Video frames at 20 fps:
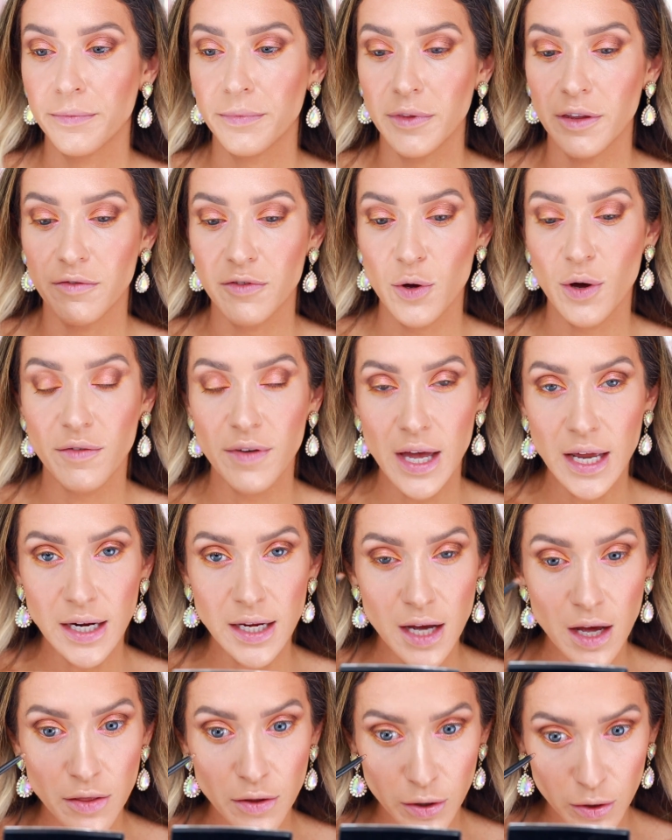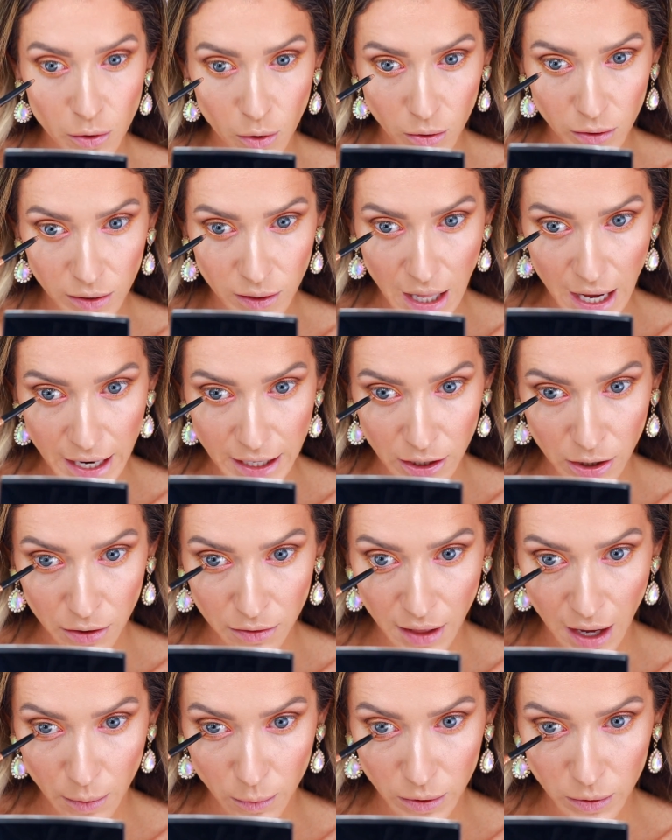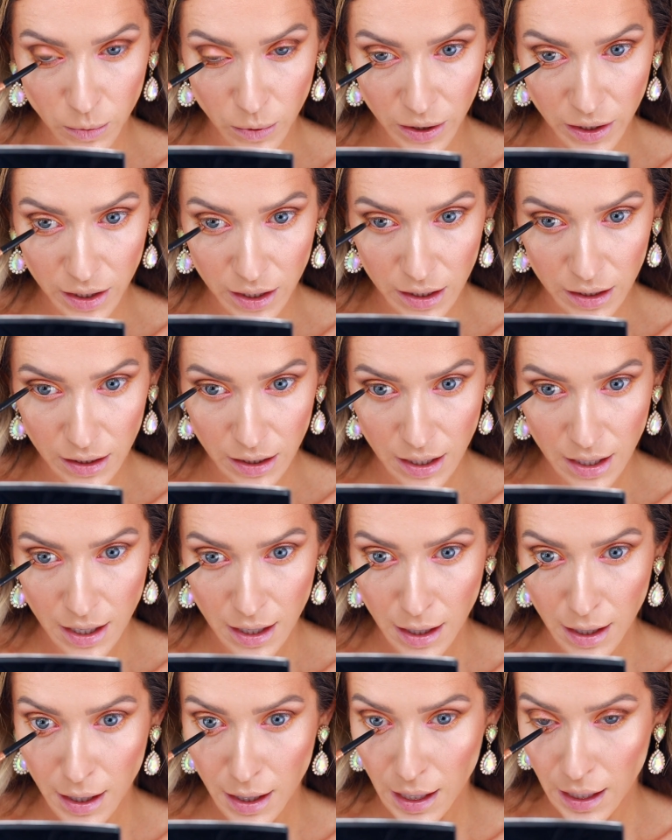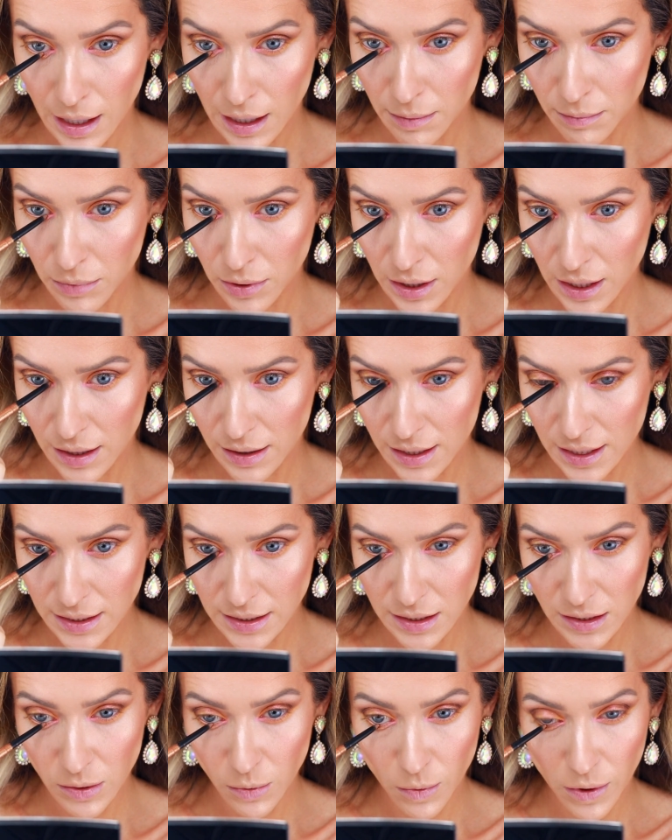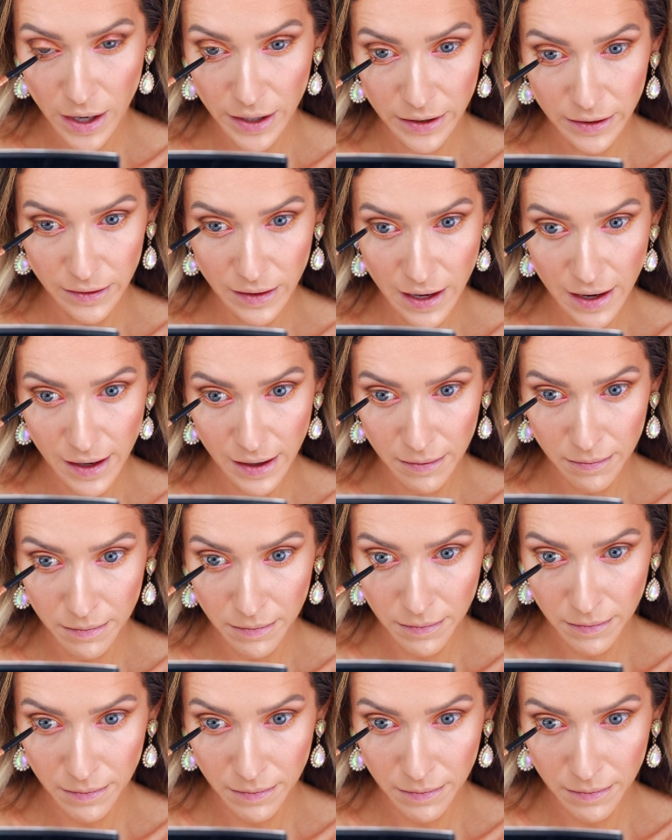If you have any other gold liner, that would work. I'm putting this in the waterline.